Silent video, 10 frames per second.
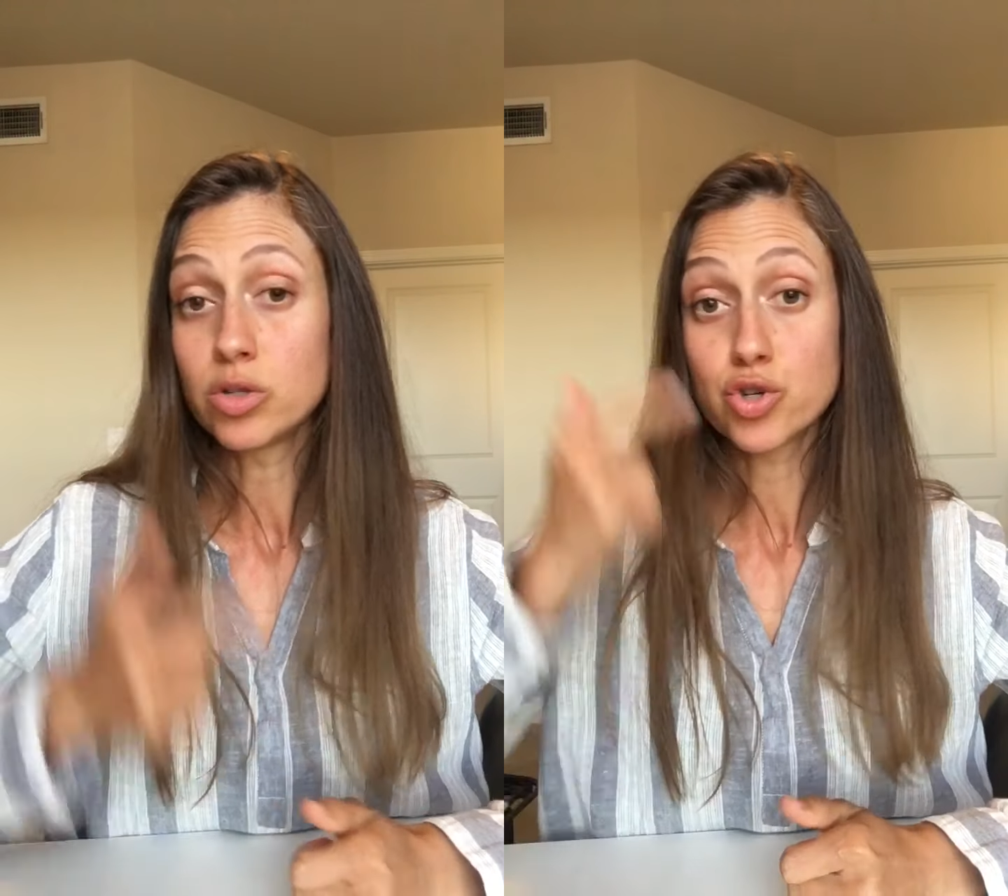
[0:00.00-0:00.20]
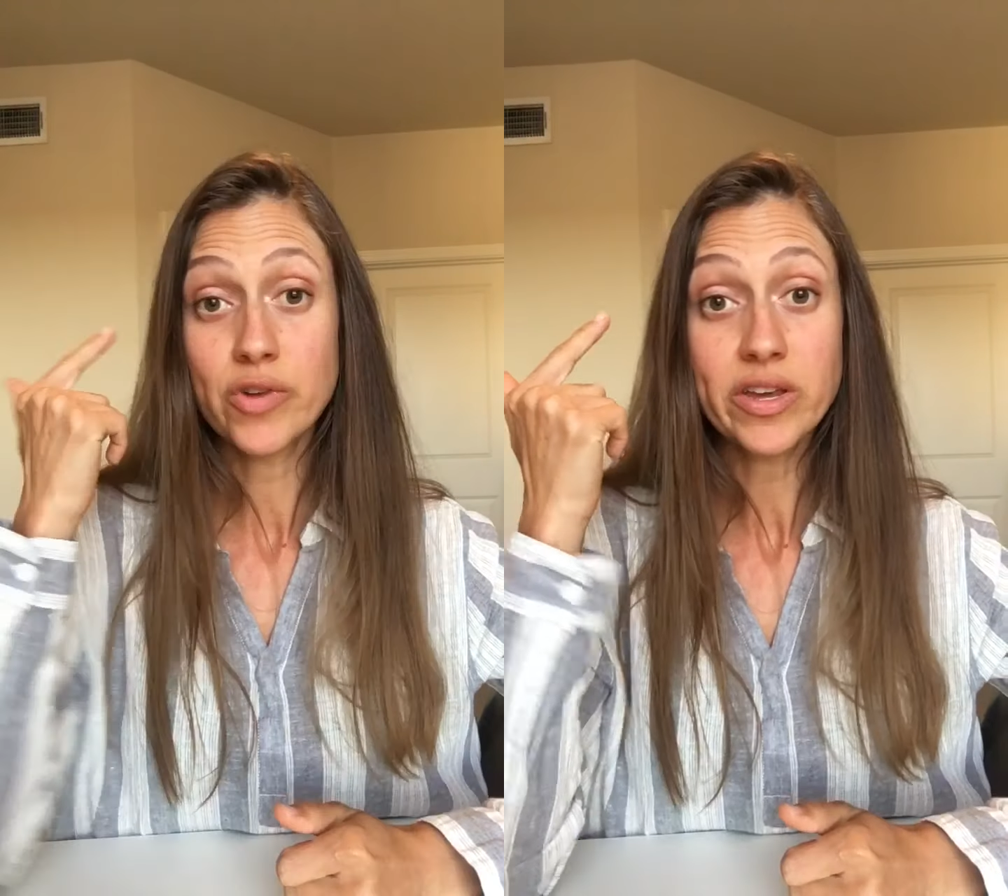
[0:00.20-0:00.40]

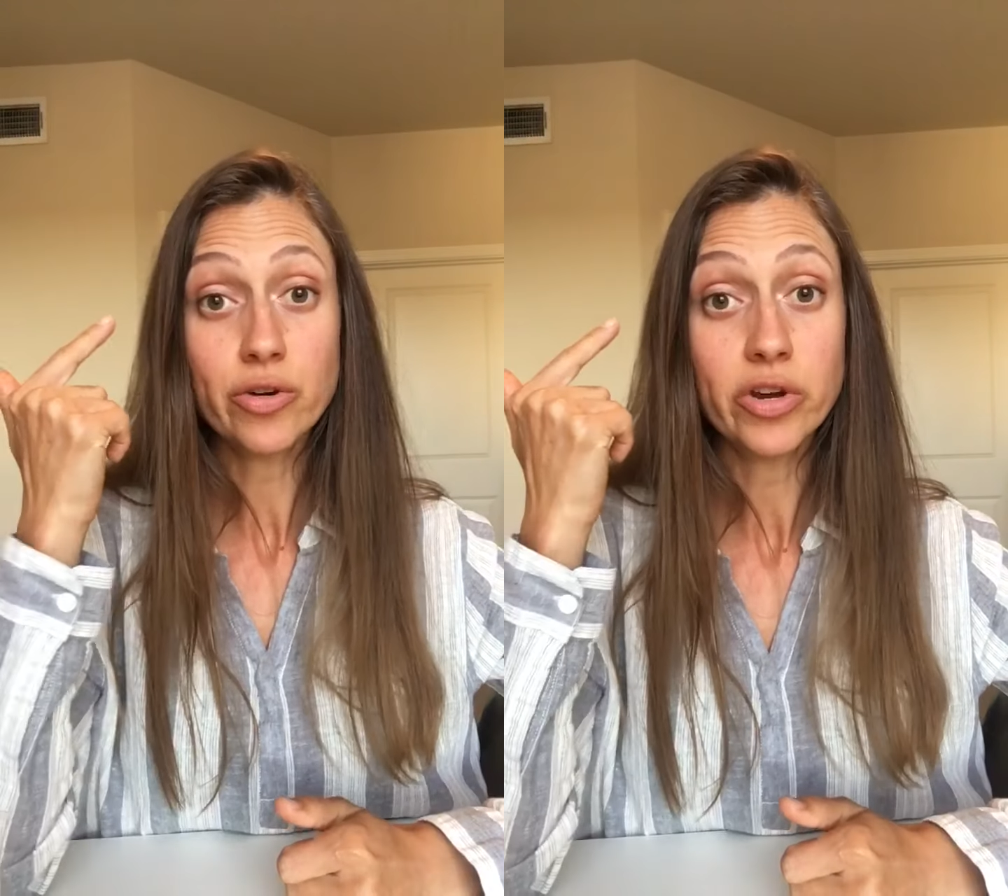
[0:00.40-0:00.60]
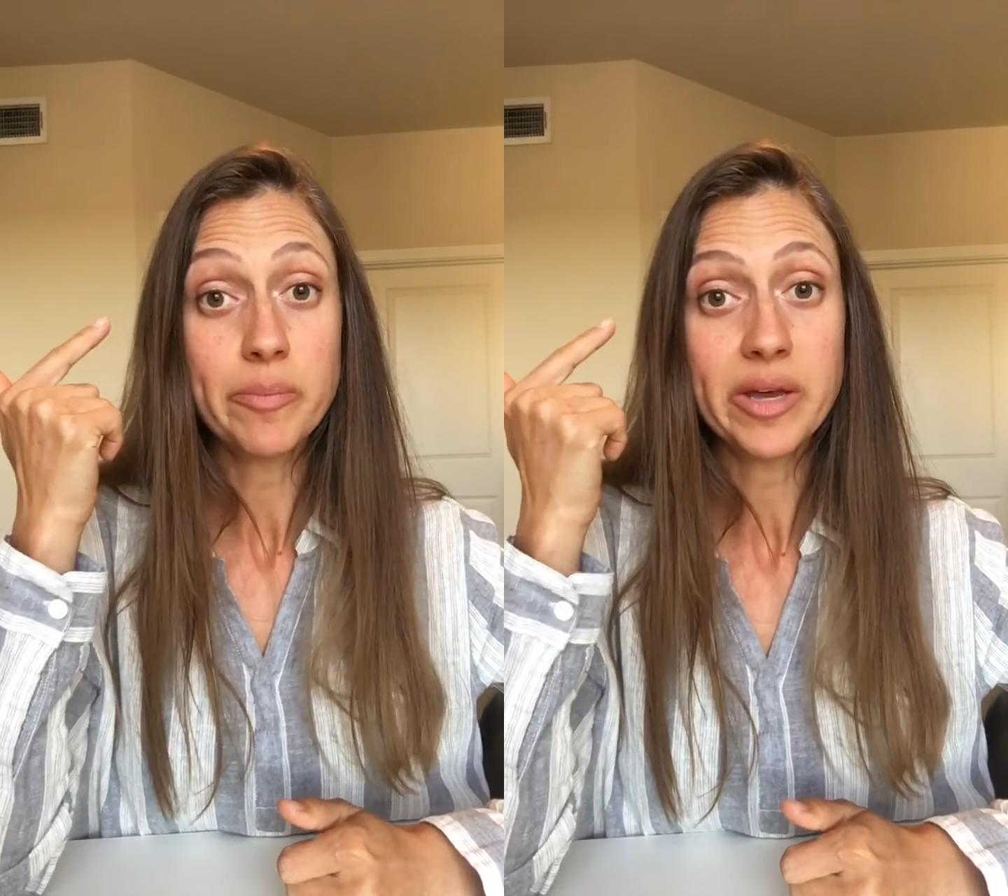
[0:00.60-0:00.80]
shrink
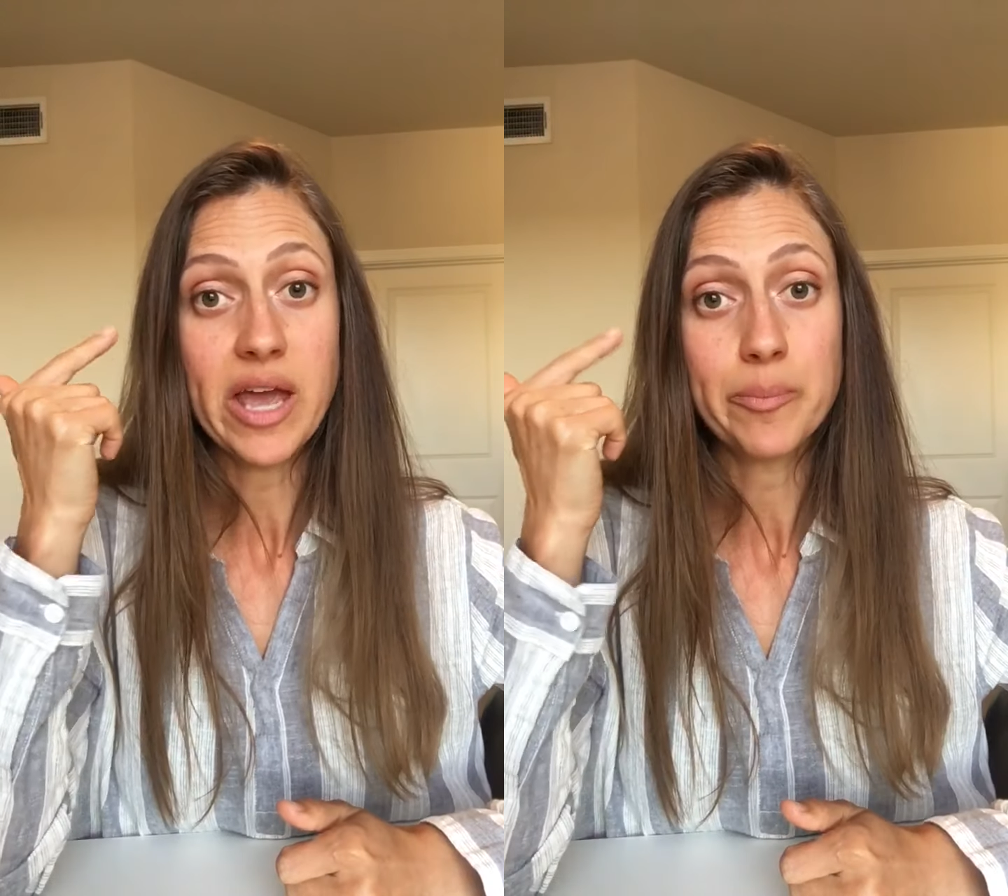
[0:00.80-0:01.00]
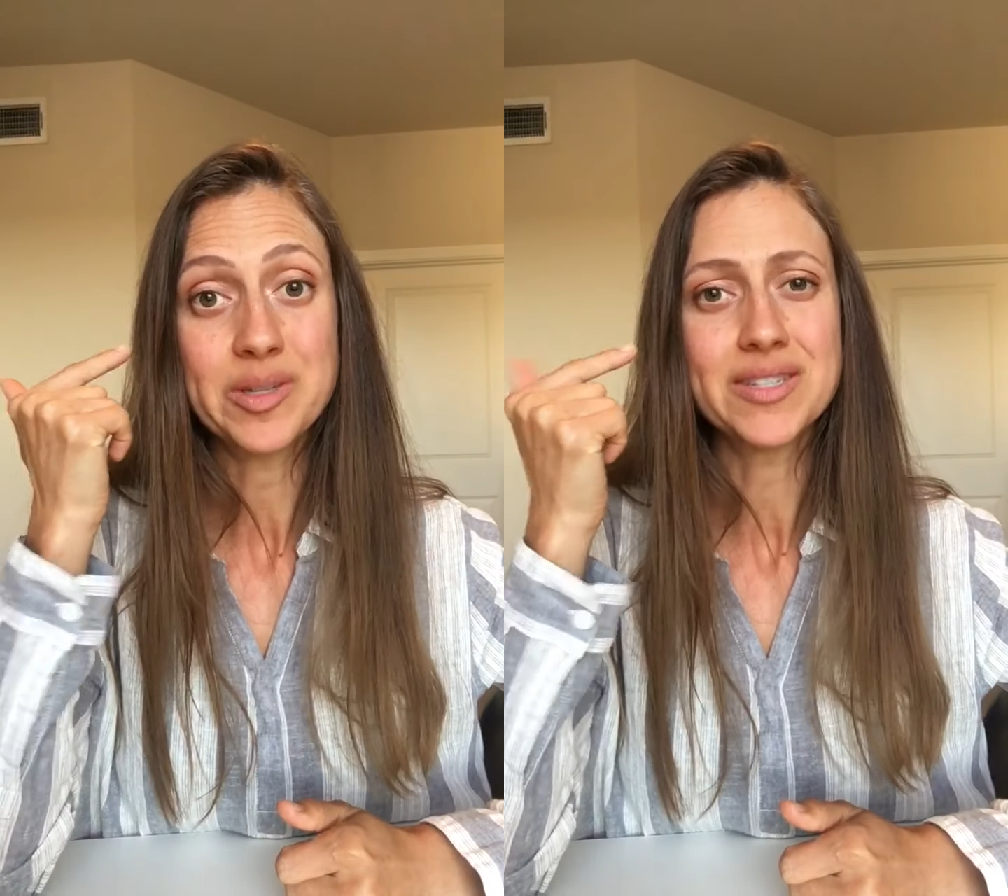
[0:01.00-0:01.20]
your
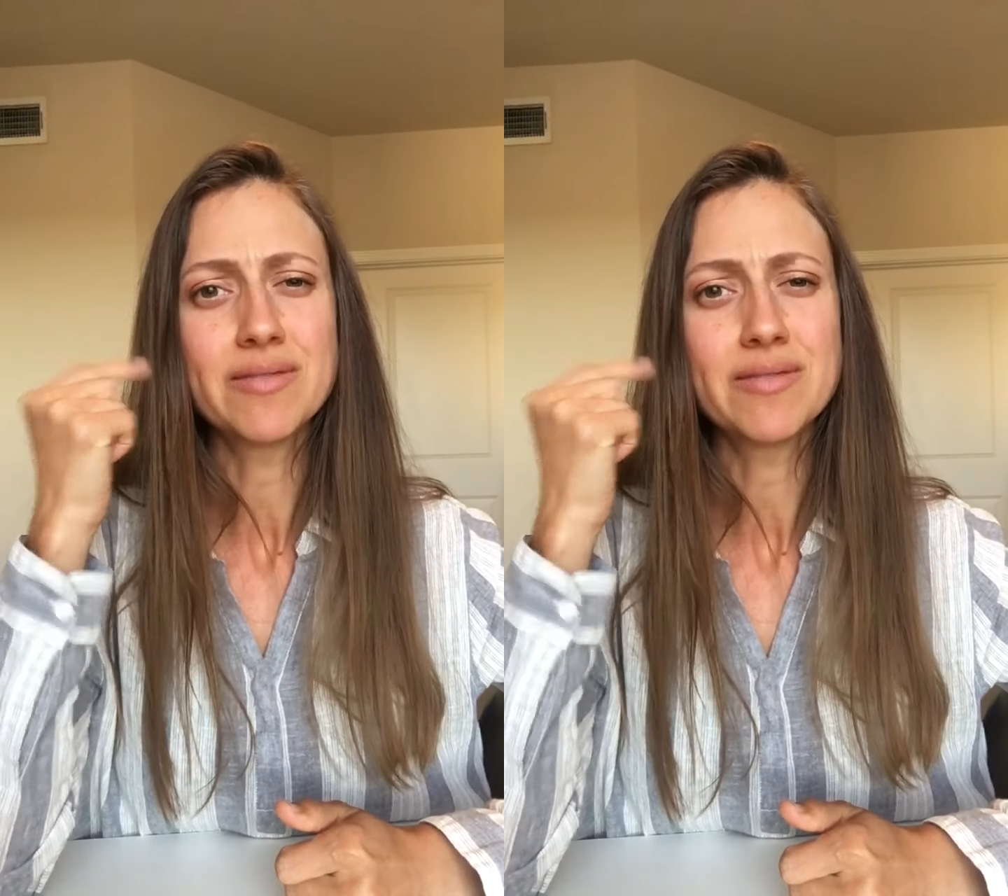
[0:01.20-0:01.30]
hippocampus